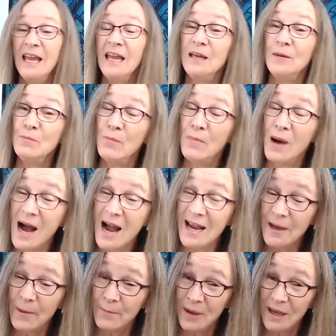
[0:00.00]
in my
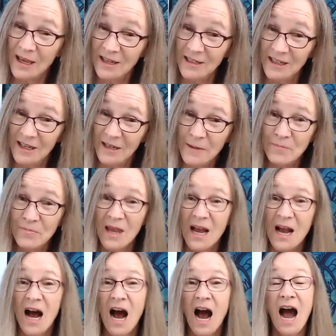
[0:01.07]
opinion,
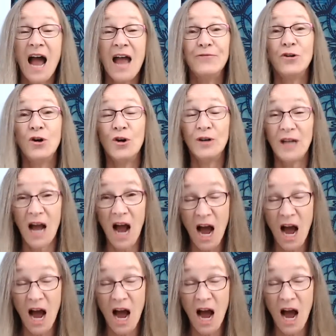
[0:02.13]
I've heard